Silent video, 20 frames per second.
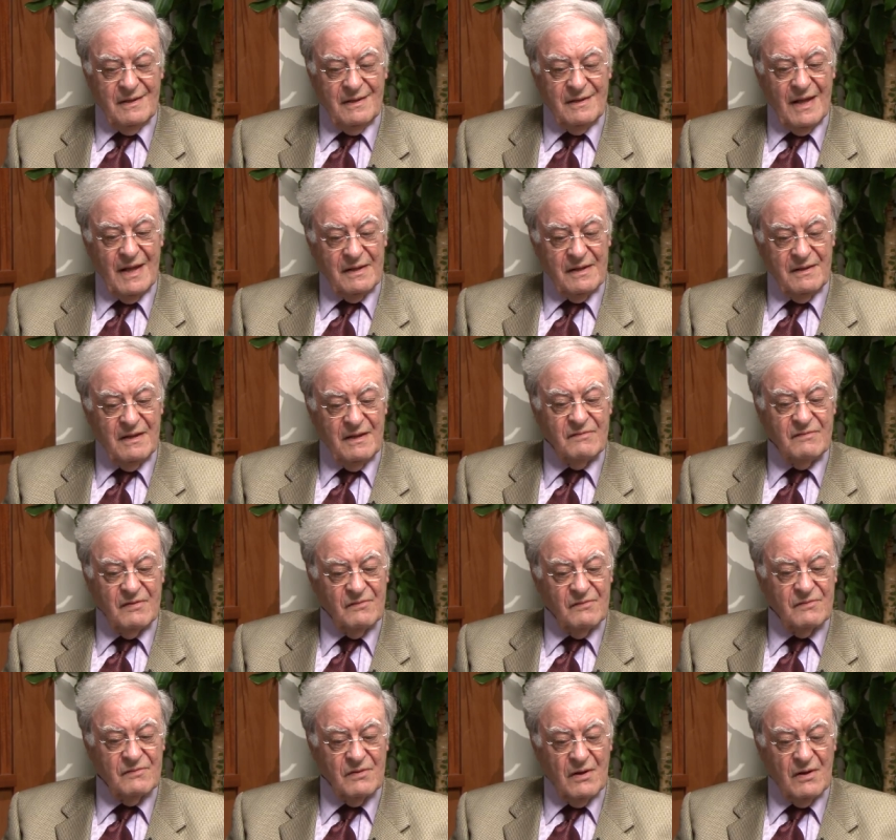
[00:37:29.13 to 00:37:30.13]
That this
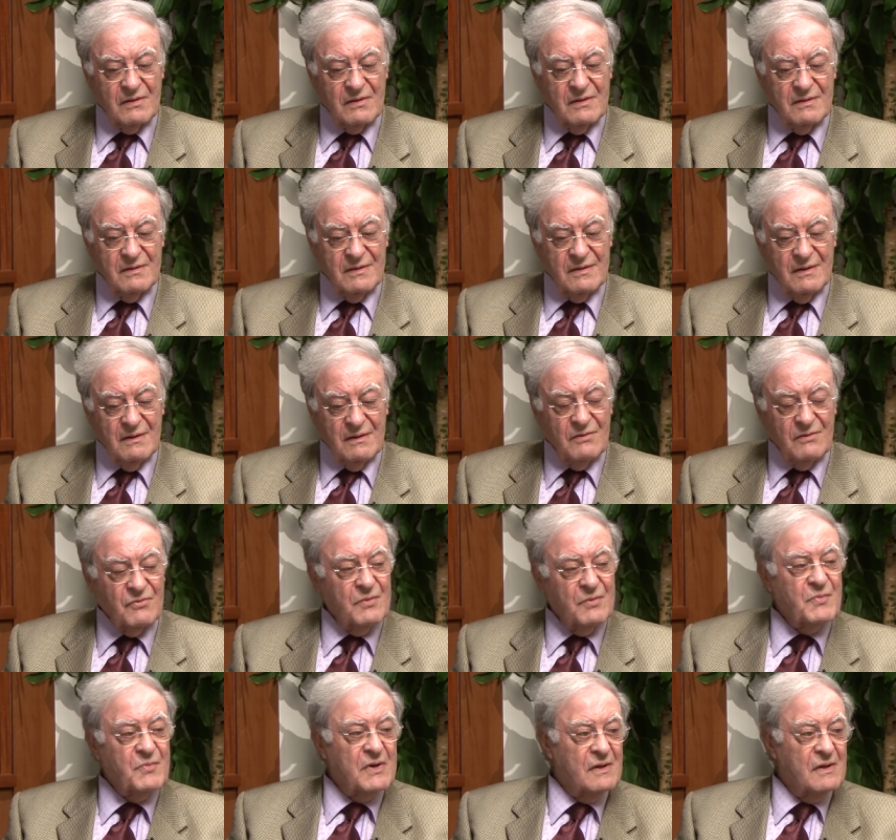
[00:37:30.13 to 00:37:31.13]
is not a
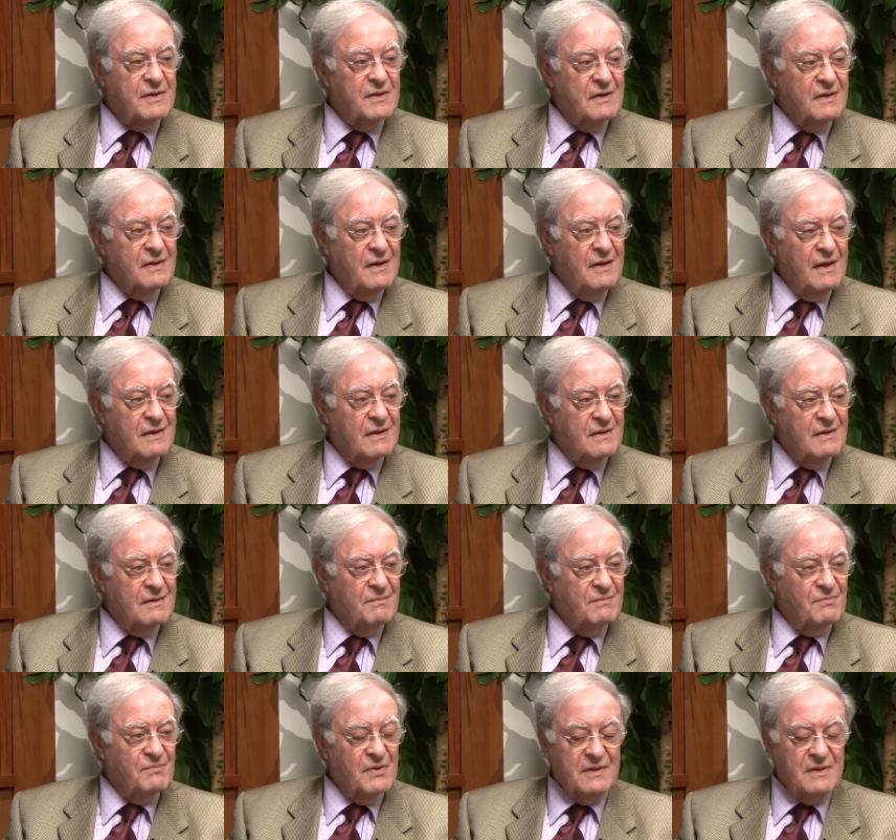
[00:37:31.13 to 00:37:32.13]
criminal intent,
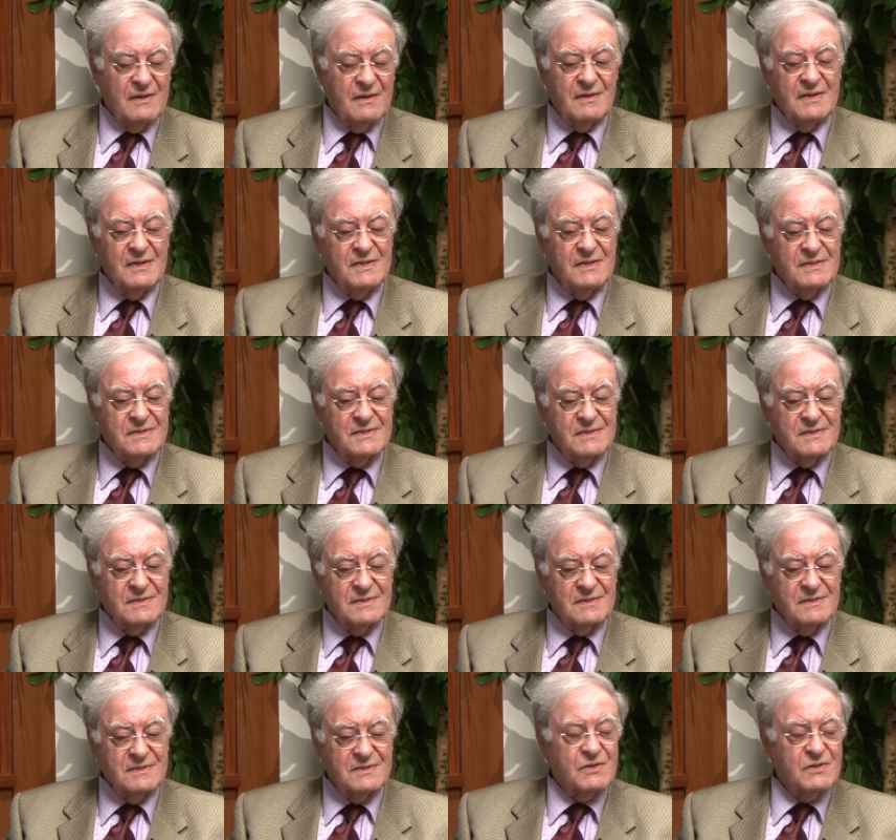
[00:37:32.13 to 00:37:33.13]
but it is
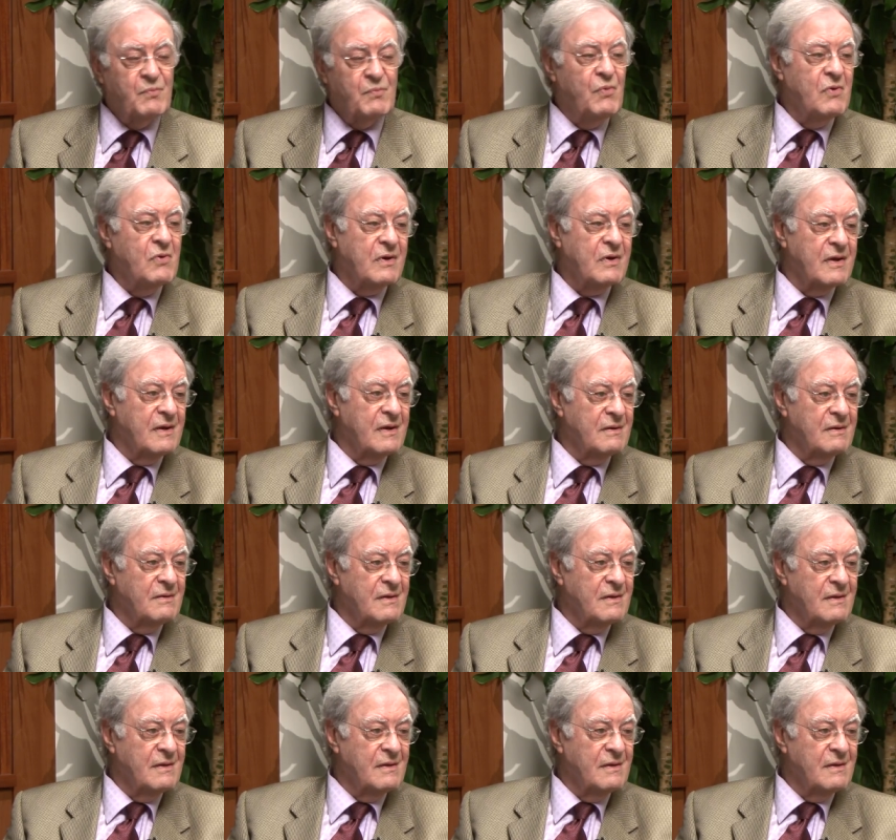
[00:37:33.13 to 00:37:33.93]
supporting